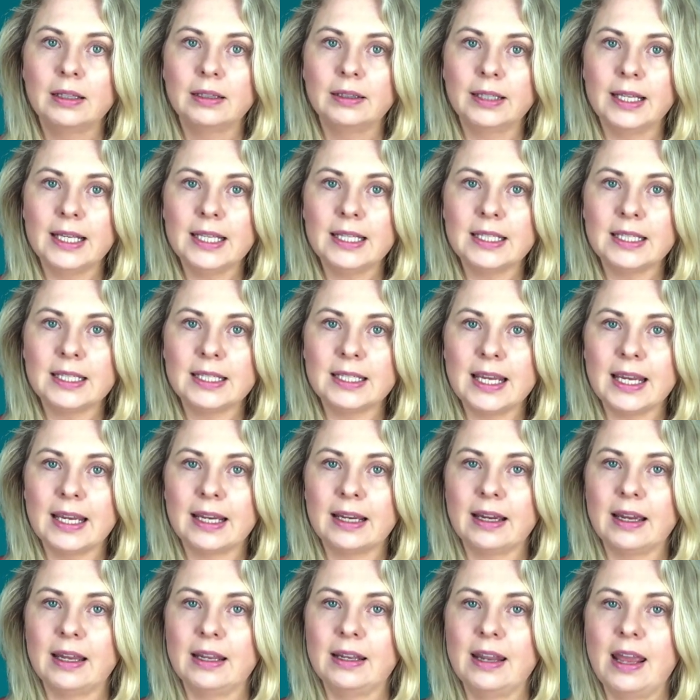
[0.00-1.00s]
Let's
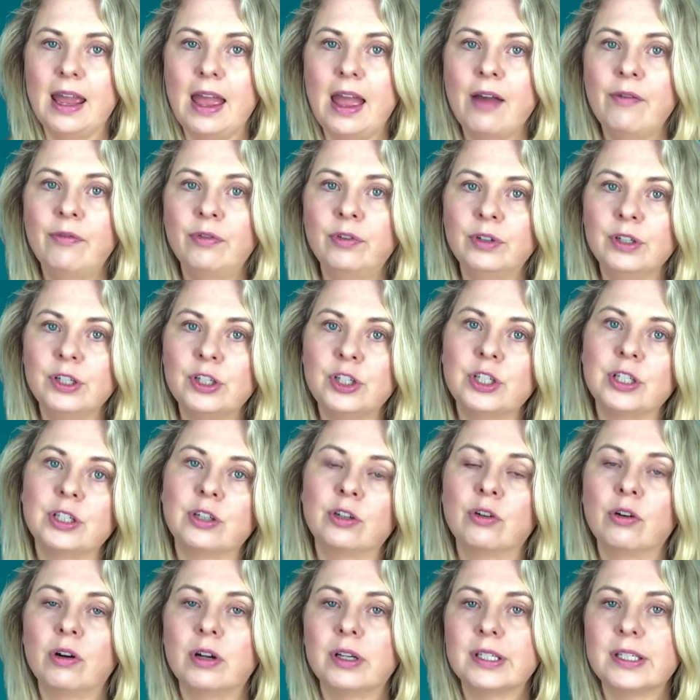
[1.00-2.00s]
take an average
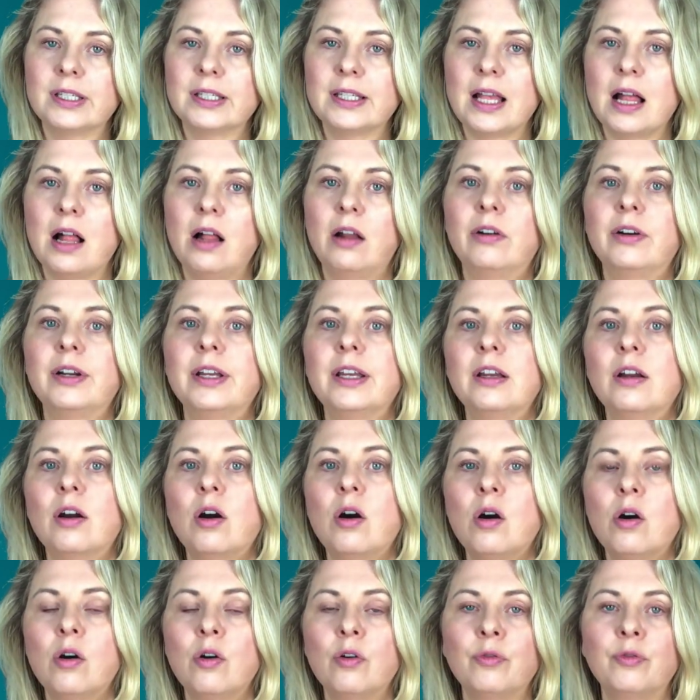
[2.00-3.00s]
gross salary
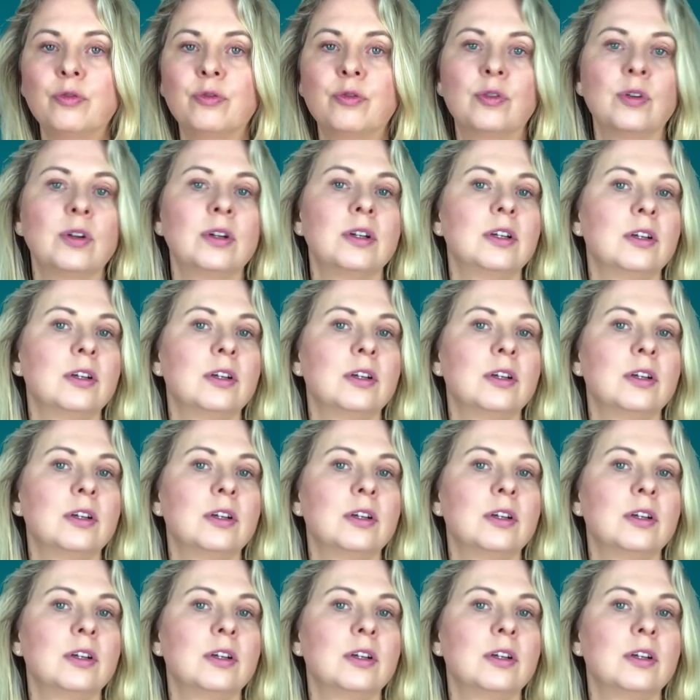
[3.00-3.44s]
of